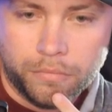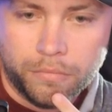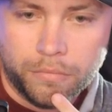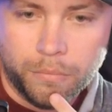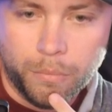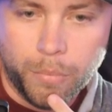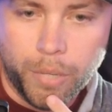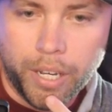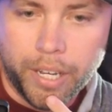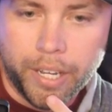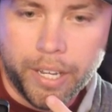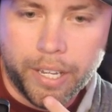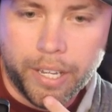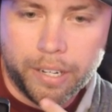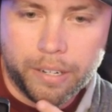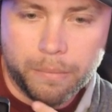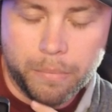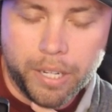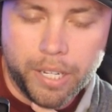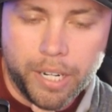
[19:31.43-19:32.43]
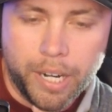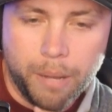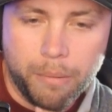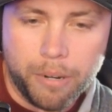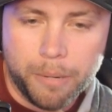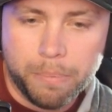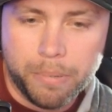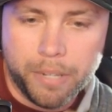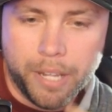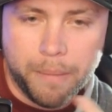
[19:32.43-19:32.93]
But being able
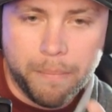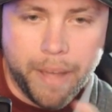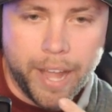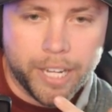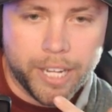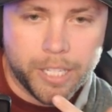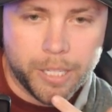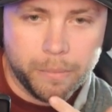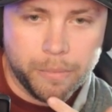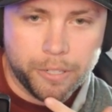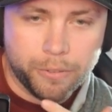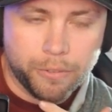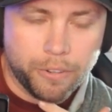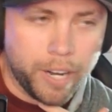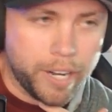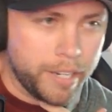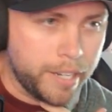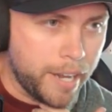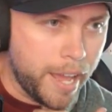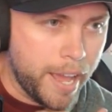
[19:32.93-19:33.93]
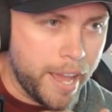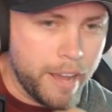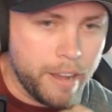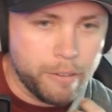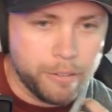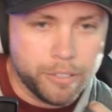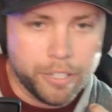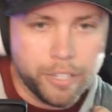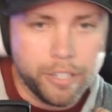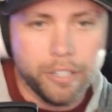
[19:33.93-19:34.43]
to play Maximus right
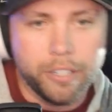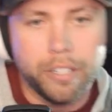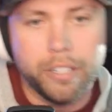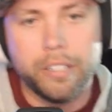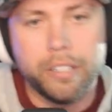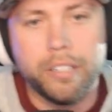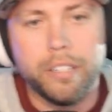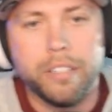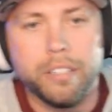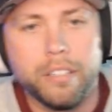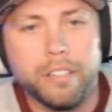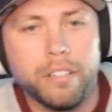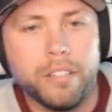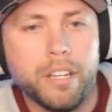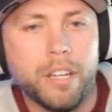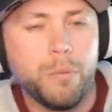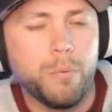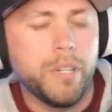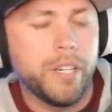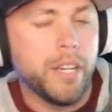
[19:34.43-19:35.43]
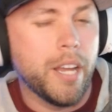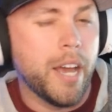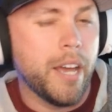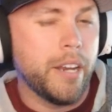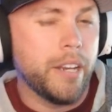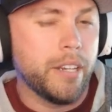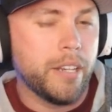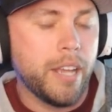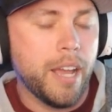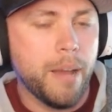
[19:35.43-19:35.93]
now is good. Can we not
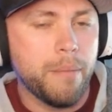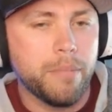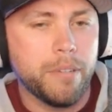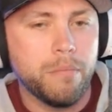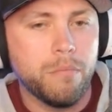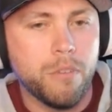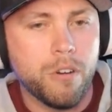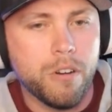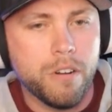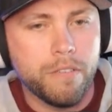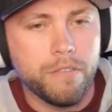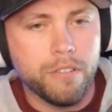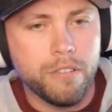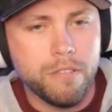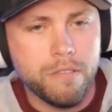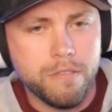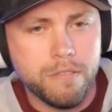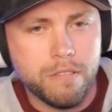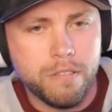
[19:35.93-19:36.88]
hit Captain Marvel?